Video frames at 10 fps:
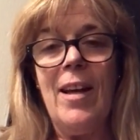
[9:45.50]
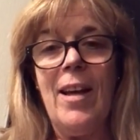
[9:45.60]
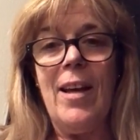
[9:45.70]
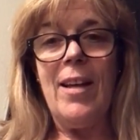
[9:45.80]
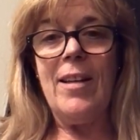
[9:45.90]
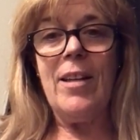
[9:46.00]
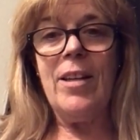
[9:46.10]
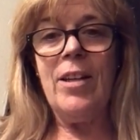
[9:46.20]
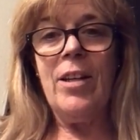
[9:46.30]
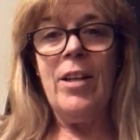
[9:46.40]
and
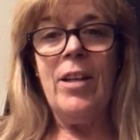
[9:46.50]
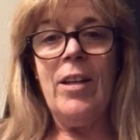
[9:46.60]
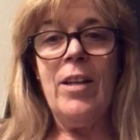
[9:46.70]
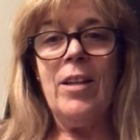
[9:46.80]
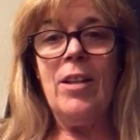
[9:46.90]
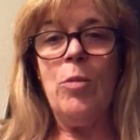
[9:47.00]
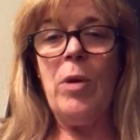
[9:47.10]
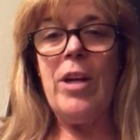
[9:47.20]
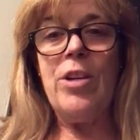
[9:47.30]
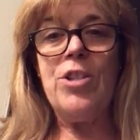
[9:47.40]
the
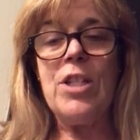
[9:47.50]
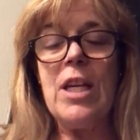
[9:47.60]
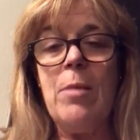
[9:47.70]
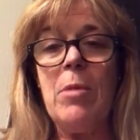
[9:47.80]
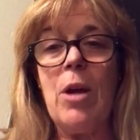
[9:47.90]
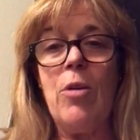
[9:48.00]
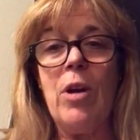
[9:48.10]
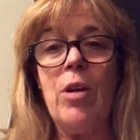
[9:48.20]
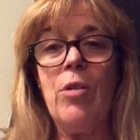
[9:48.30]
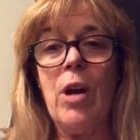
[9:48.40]
way you just keep go,
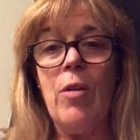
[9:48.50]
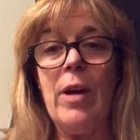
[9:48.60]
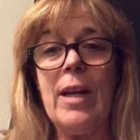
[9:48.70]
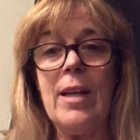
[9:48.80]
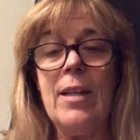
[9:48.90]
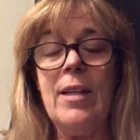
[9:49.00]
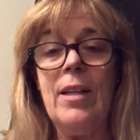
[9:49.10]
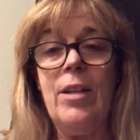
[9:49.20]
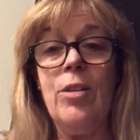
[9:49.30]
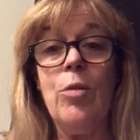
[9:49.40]
go, going.
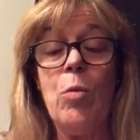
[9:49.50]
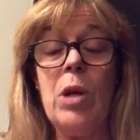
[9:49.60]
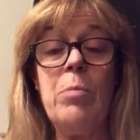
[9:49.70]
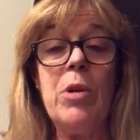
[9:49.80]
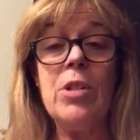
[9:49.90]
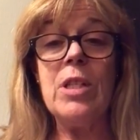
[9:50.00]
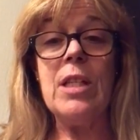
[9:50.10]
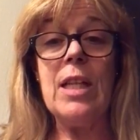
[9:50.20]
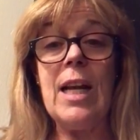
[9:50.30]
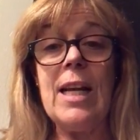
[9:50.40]
You're the one
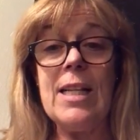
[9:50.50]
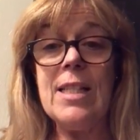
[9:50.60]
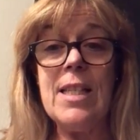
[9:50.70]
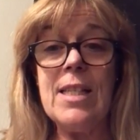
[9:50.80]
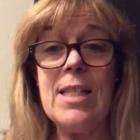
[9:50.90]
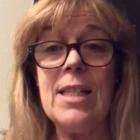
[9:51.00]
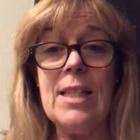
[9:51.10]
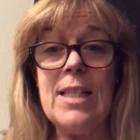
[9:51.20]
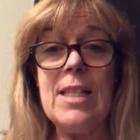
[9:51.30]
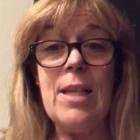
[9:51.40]
person that I
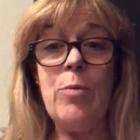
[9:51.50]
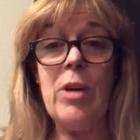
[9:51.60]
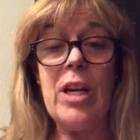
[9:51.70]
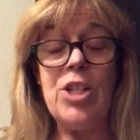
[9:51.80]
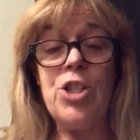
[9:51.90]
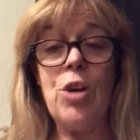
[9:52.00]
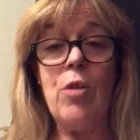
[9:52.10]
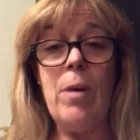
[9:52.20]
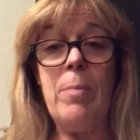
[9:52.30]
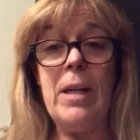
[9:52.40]
consistently see when I show
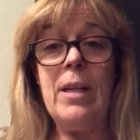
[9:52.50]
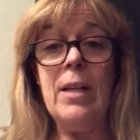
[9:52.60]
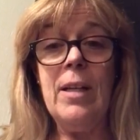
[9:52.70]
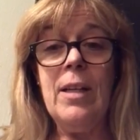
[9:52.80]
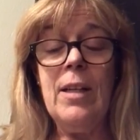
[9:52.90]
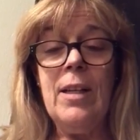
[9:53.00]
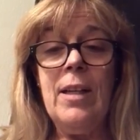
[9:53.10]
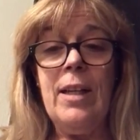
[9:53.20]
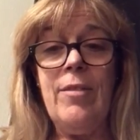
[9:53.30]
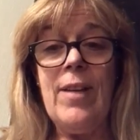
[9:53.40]
up at
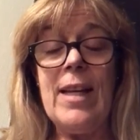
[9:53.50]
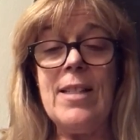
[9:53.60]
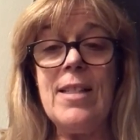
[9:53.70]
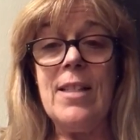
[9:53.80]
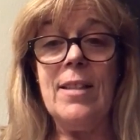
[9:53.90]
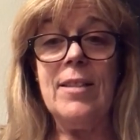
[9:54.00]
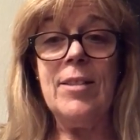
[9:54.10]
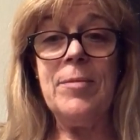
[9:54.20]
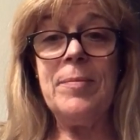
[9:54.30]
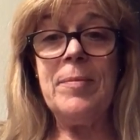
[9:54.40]
events, and
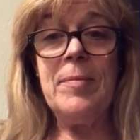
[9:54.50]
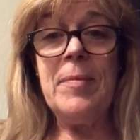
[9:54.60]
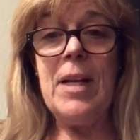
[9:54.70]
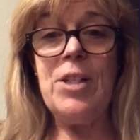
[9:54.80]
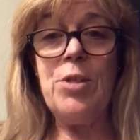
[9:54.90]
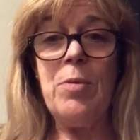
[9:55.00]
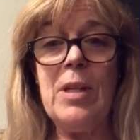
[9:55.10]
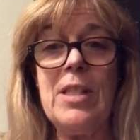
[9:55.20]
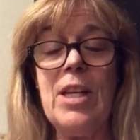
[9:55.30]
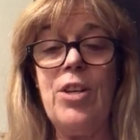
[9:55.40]
I just
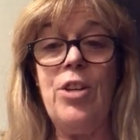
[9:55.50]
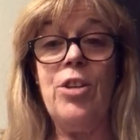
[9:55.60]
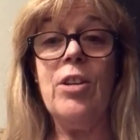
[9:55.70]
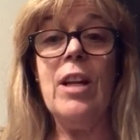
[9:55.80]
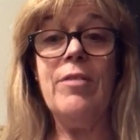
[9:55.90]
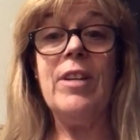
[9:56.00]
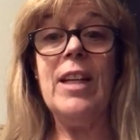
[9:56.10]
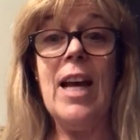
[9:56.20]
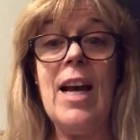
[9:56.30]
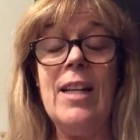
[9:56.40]
want to tell you you're loved a
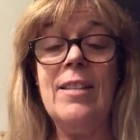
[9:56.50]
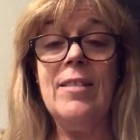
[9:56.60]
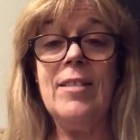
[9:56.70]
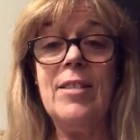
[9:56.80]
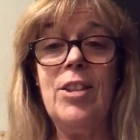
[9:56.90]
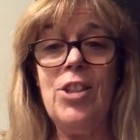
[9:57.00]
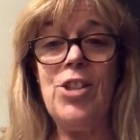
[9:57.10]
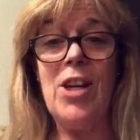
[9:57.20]
lot. Good